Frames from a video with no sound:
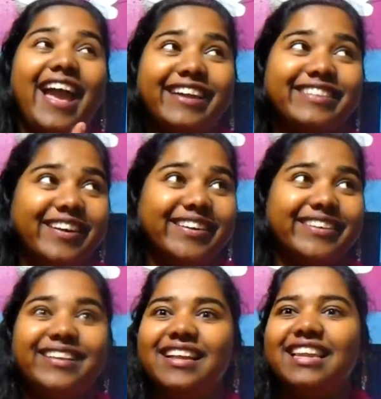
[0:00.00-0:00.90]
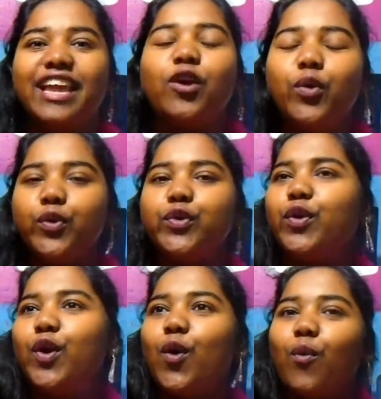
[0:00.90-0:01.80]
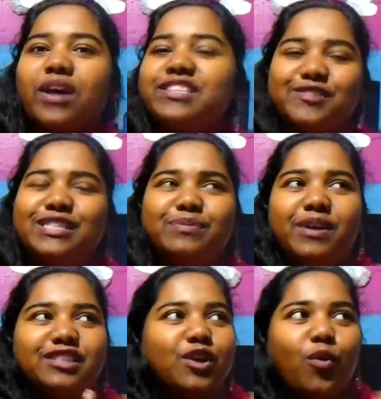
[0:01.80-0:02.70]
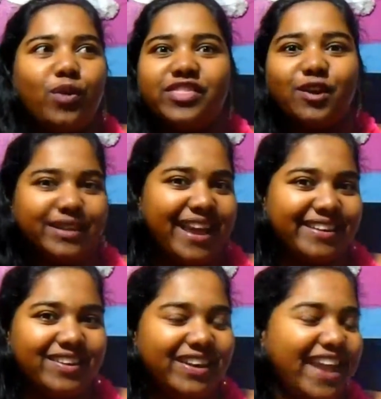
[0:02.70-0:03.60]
Eggnog. Like, what is Christmas without eggnog?